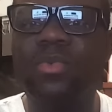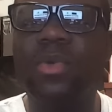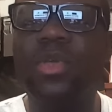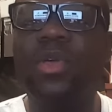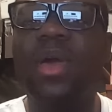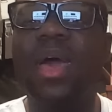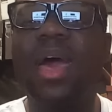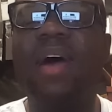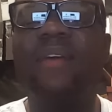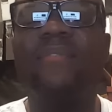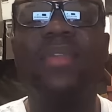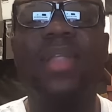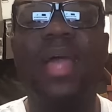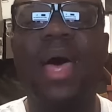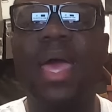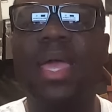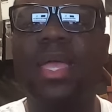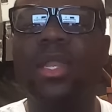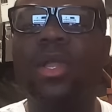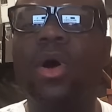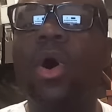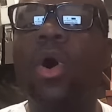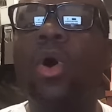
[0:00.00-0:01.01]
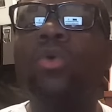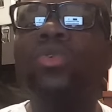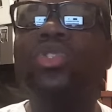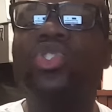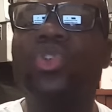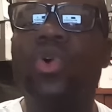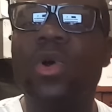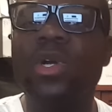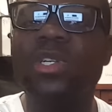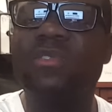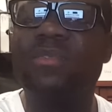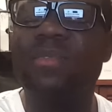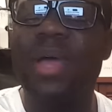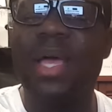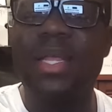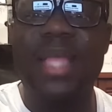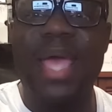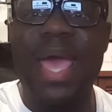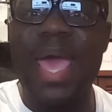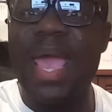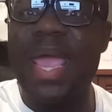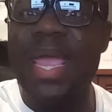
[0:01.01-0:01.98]
When you have, like, you know, old Jordans from,
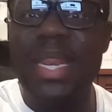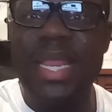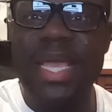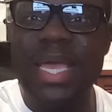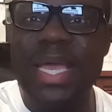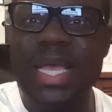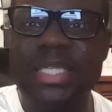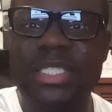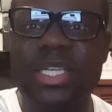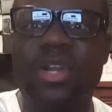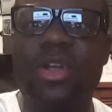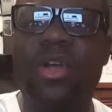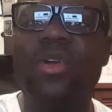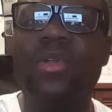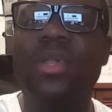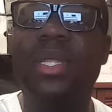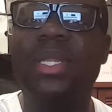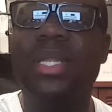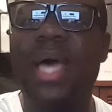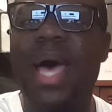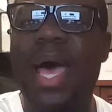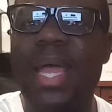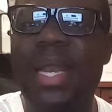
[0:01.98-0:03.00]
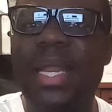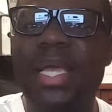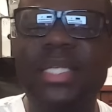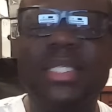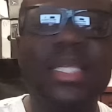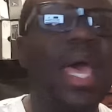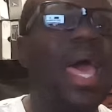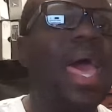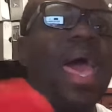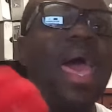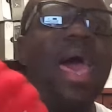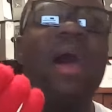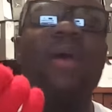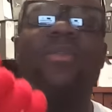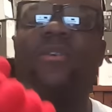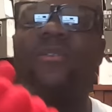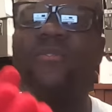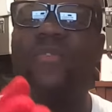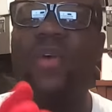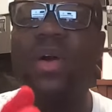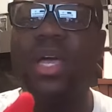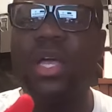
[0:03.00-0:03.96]
like, the 80s and early 90s. How
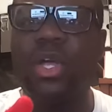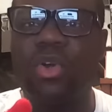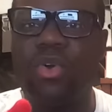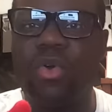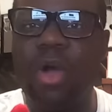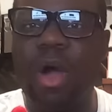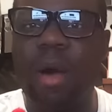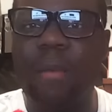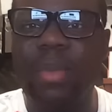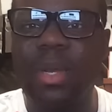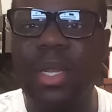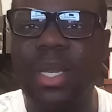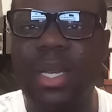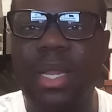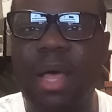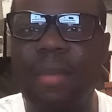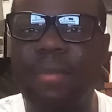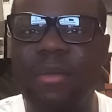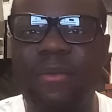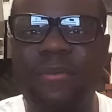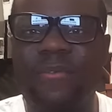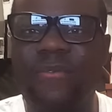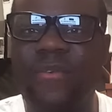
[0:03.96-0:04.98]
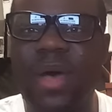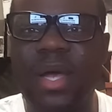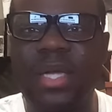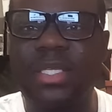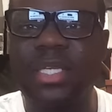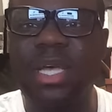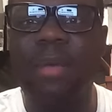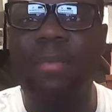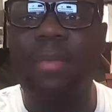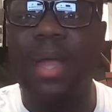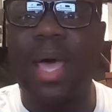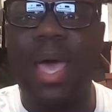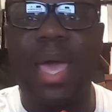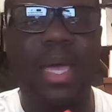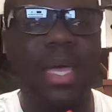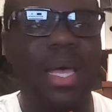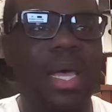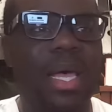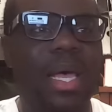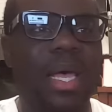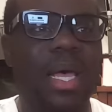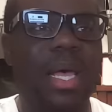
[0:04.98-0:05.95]
they're fucking crumbling up and fucked up,
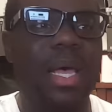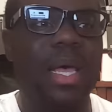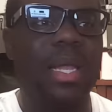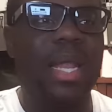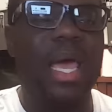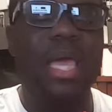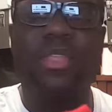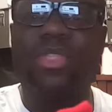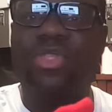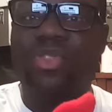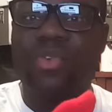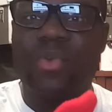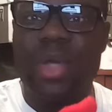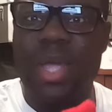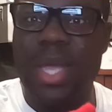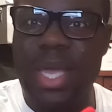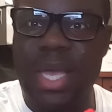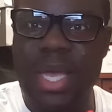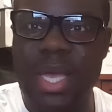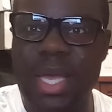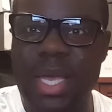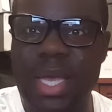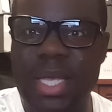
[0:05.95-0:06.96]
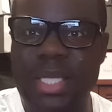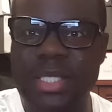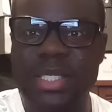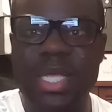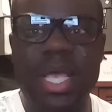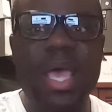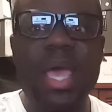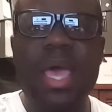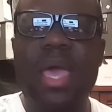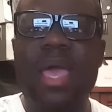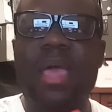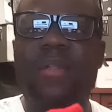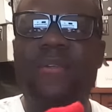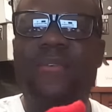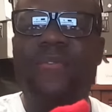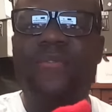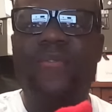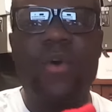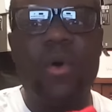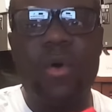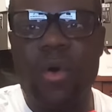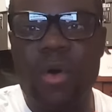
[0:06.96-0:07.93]
like threes and
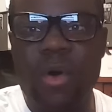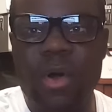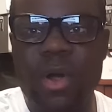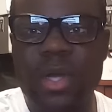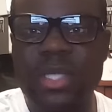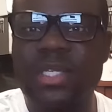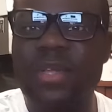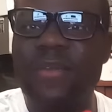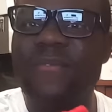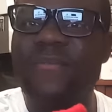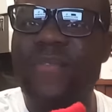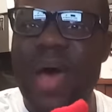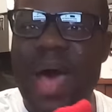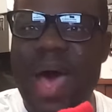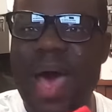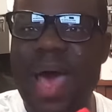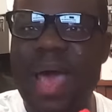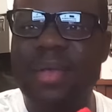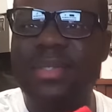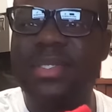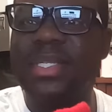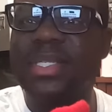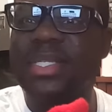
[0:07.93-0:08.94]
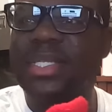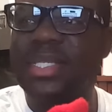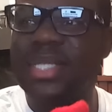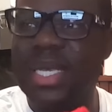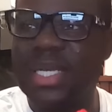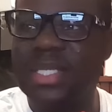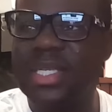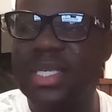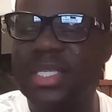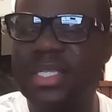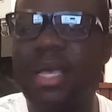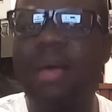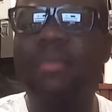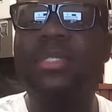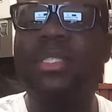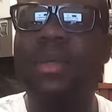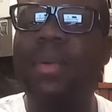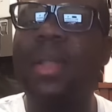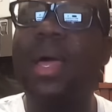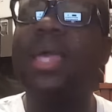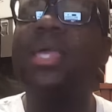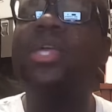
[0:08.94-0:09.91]
fours and fives and sixes. And I'm
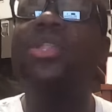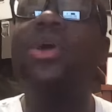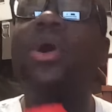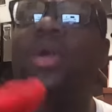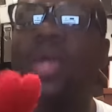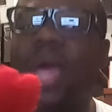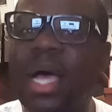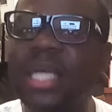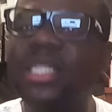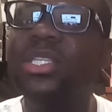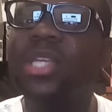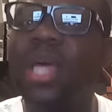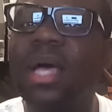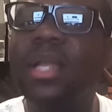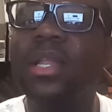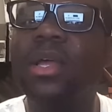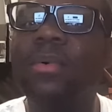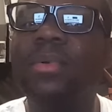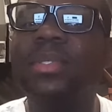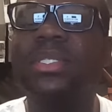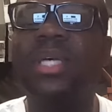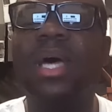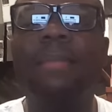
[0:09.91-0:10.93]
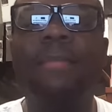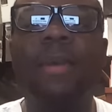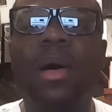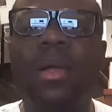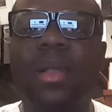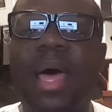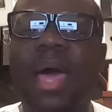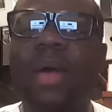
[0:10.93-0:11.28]
talking about, you know, y'all know what I'm talking about.